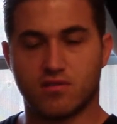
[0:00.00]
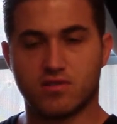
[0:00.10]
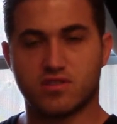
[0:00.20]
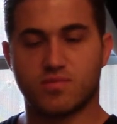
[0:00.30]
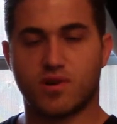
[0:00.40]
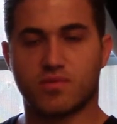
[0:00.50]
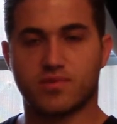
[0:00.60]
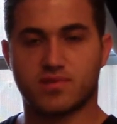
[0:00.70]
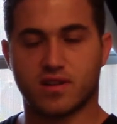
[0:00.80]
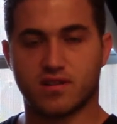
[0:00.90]
Only a small
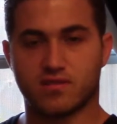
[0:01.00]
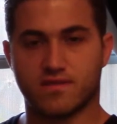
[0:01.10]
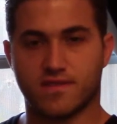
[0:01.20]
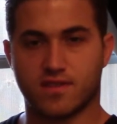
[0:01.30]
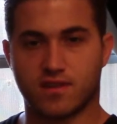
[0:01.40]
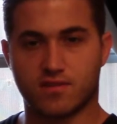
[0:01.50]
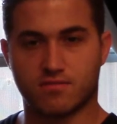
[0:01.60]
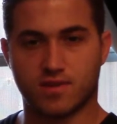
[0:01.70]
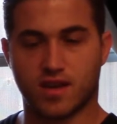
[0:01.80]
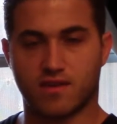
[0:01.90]
percentage of the
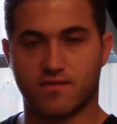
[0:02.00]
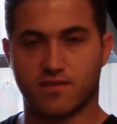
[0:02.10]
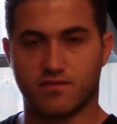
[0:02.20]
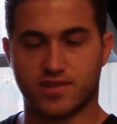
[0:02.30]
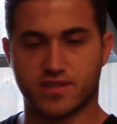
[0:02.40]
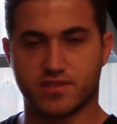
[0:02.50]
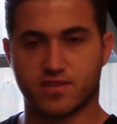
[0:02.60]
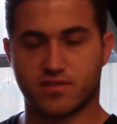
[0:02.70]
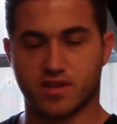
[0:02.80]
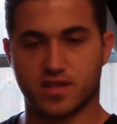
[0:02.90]
thoughts we have are
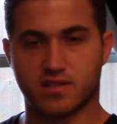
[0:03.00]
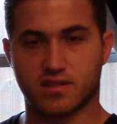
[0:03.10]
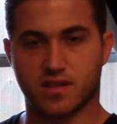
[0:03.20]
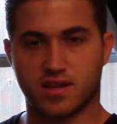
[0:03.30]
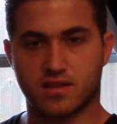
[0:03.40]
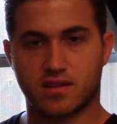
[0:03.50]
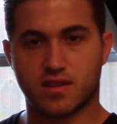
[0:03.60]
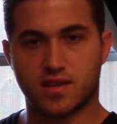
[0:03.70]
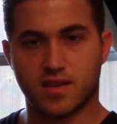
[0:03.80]
reason or intellect.